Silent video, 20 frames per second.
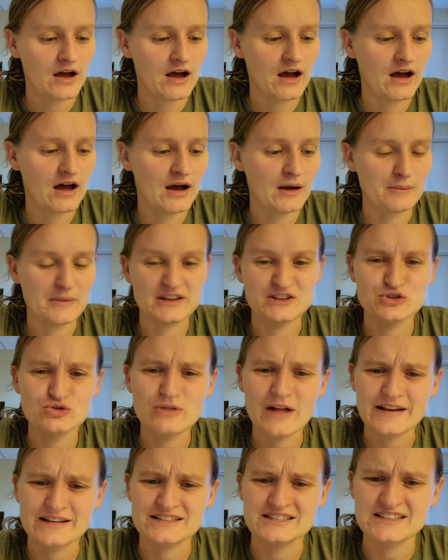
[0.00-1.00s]
Um, and do
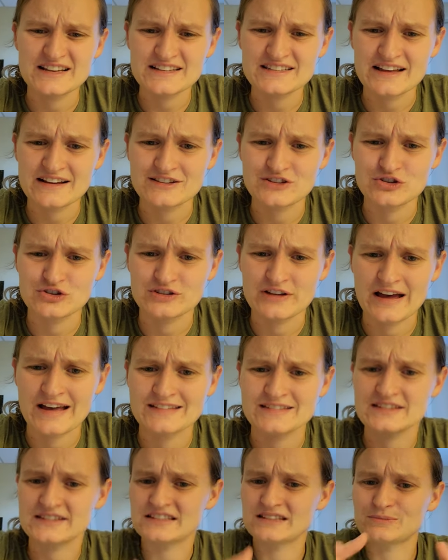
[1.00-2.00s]
like six
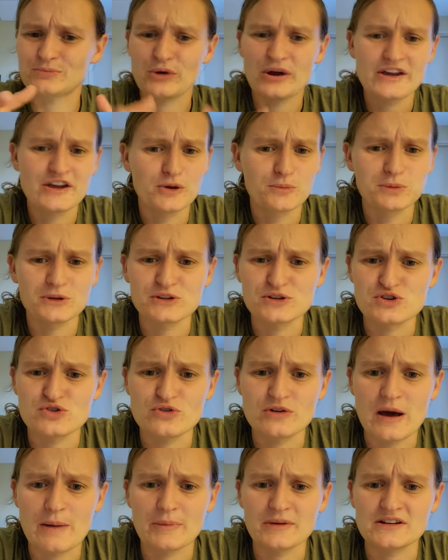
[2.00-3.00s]
exercises, break your
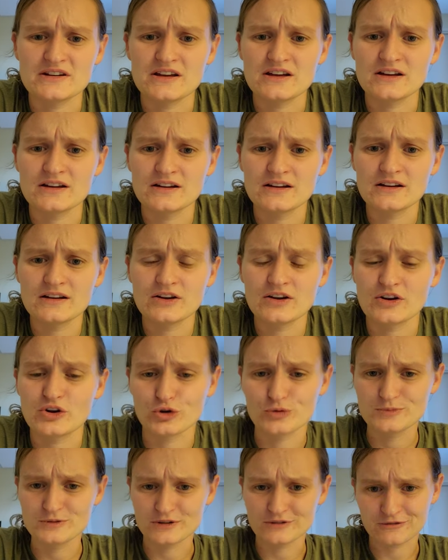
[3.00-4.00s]
platoon up into
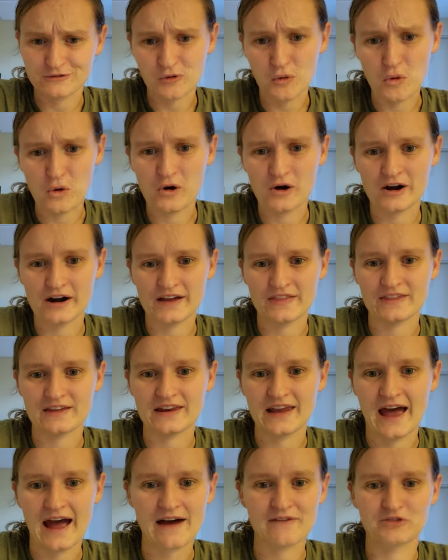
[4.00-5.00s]
groups of four, and
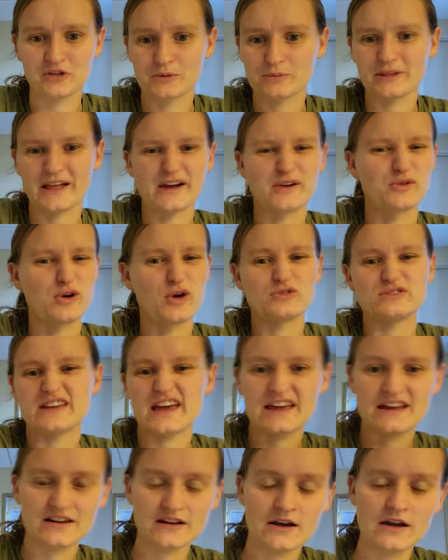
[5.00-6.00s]
then have them like
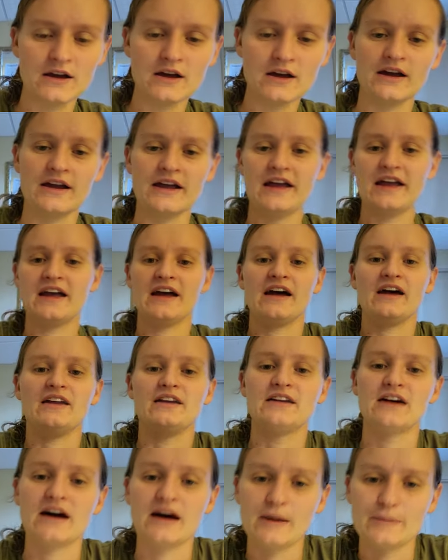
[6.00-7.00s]
rotate
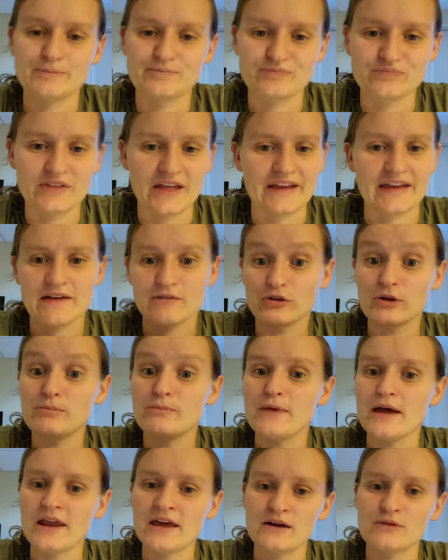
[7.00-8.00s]
and um, like every
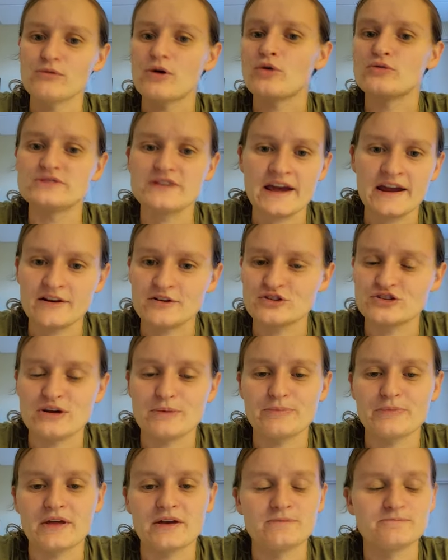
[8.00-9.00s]
minute rotate or
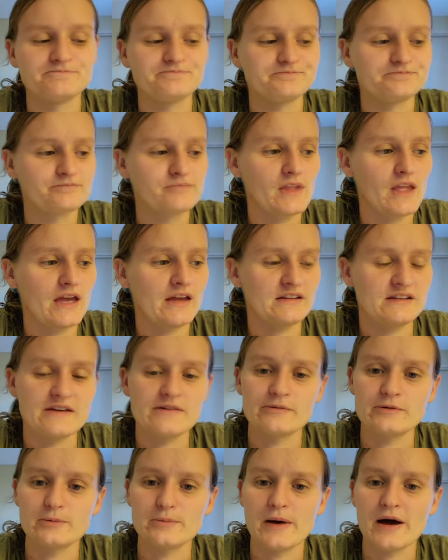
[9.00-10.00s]
something and
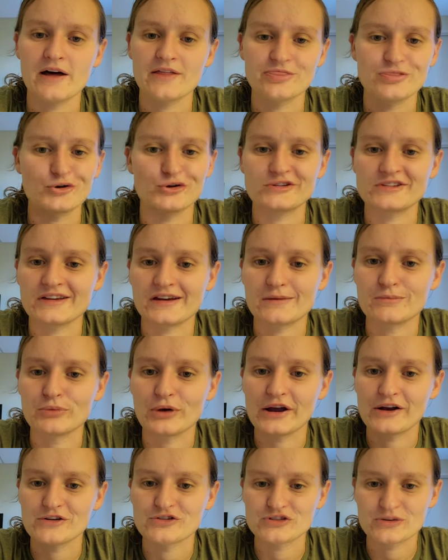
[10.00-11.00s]
give them a 30 second
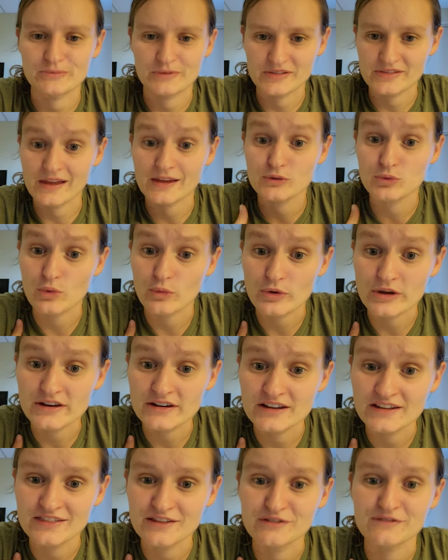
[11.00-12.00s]
break or something. That's what we
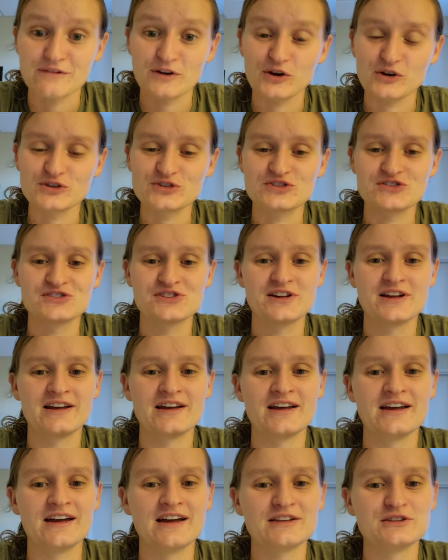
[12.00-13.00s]
did the first
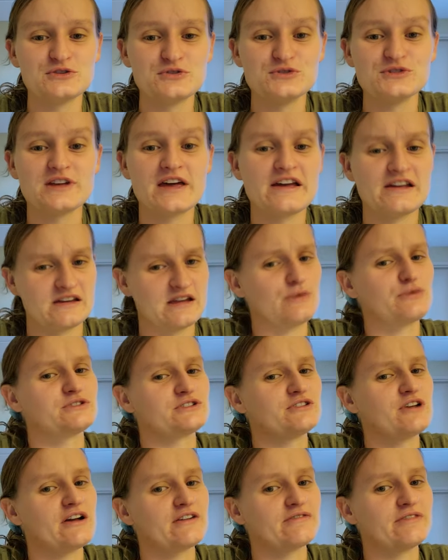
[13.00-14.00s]
Tuesday, and it was
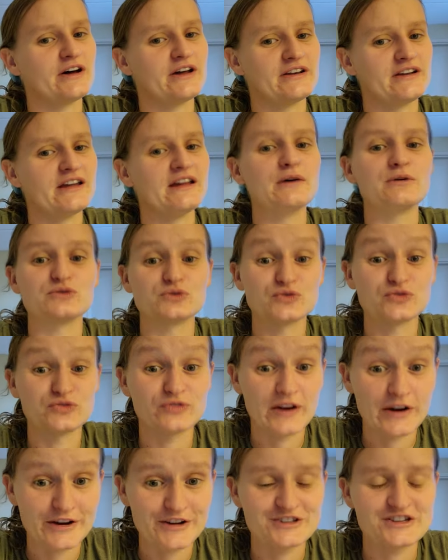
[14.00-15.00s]
a lot of fun and it was
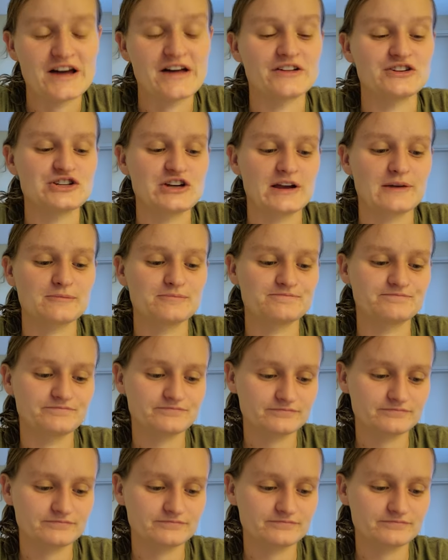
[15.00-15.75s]
very challenging.